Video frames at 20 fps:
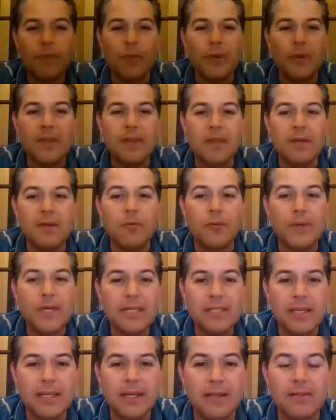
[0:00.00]
with the
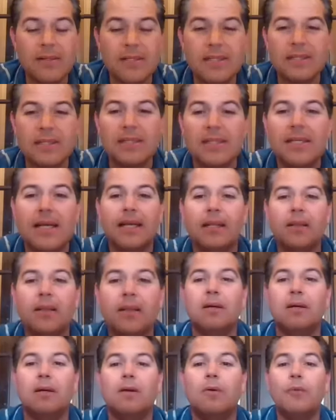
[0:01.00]
retailers and said,
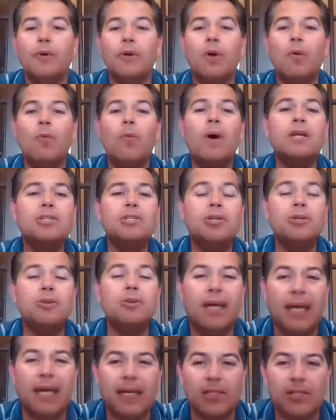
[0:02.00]
look, we don't want you
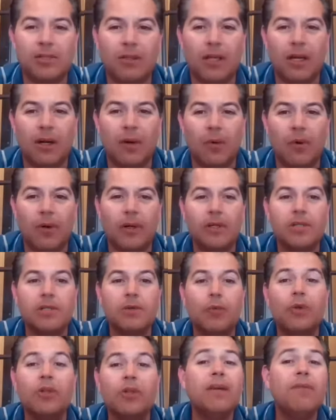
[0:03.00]
to cancel our orders.
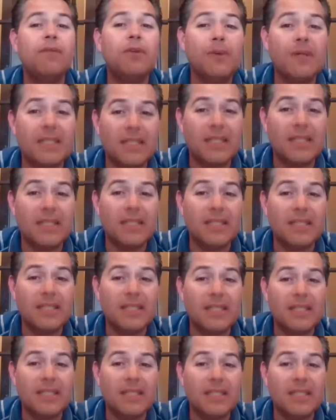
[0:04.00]
We'll give you a
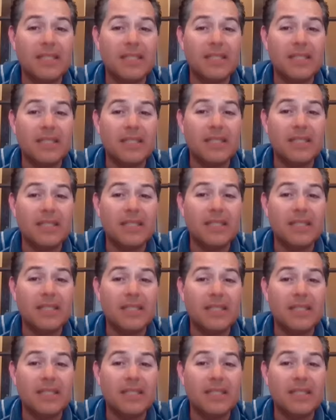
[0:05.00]
discount. We'd rather